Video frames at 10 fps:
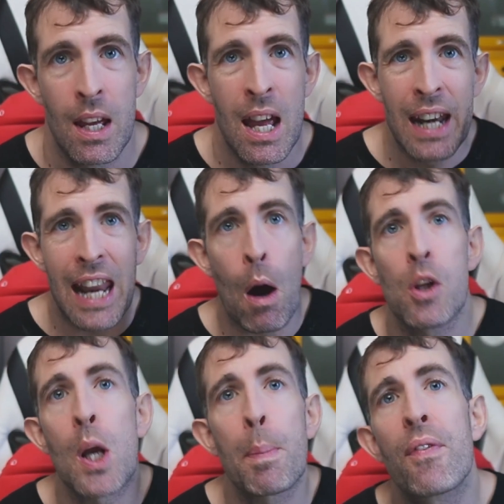Now, on
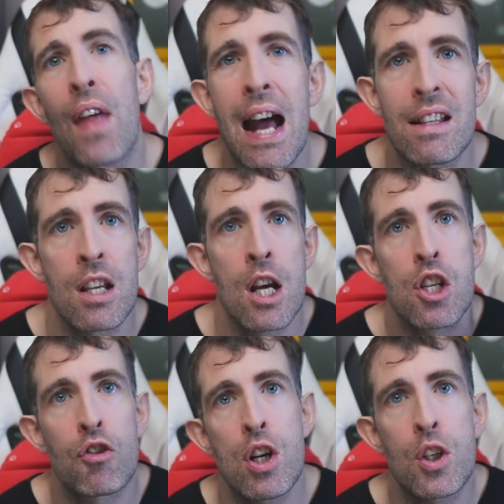top of that,
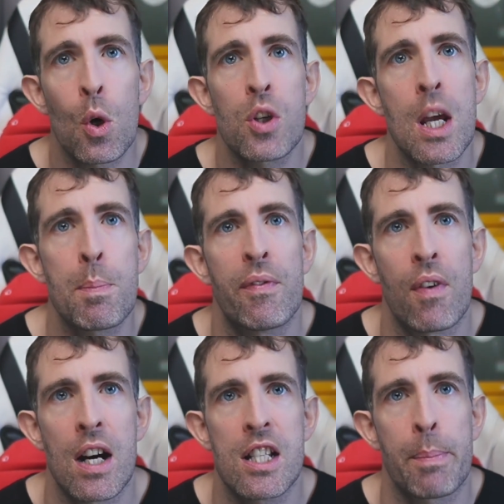Scrutor also
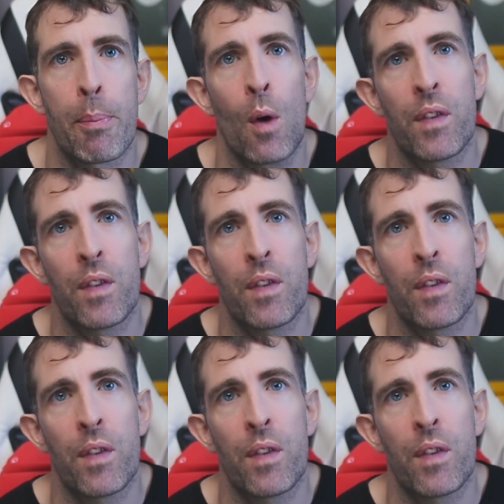provides support for